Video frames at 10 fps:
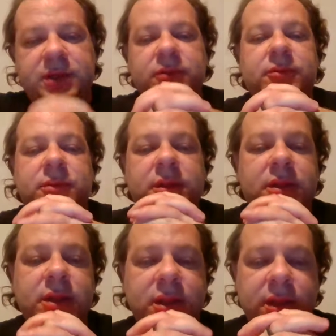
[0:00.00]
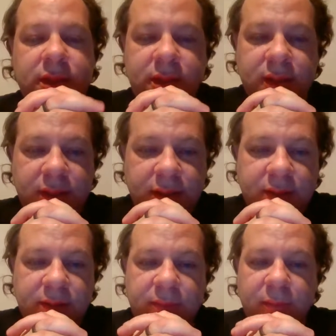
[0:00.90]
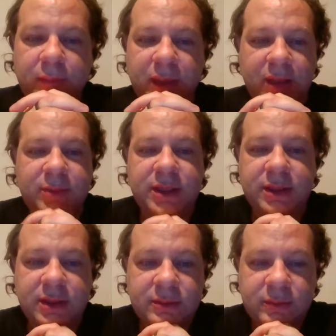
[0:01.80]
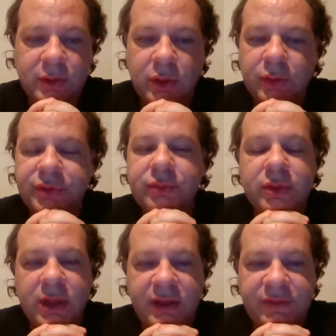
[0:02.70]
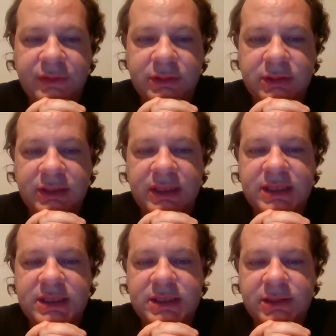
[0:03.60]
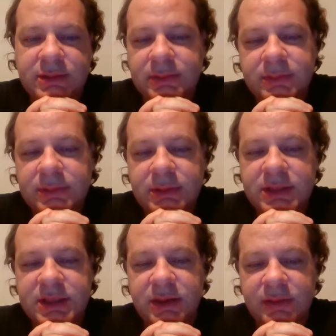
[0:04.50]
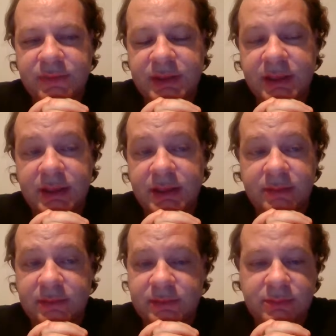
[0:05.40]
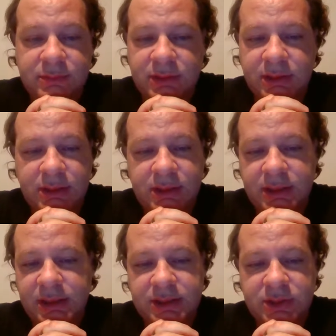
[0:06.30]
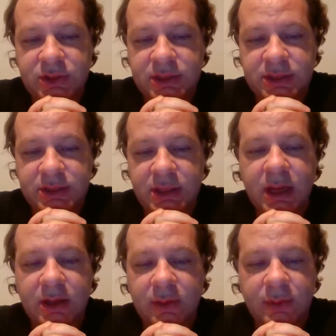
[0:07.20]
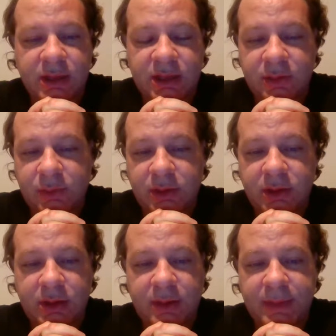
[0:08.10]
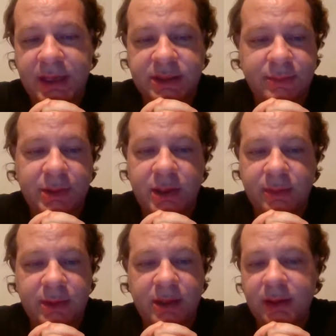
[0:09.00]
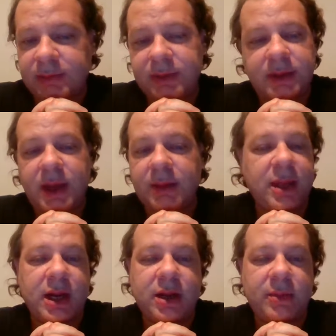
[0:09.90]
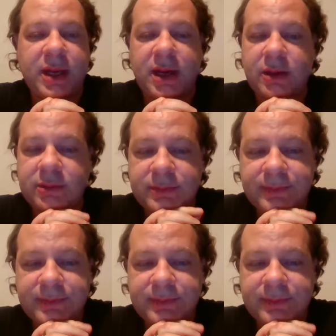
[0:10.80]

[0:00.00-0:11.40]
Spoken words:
you maybe go through life a little easier instead of thinking it's just not going anywhere. I'm at the bottom and I'm not coming out.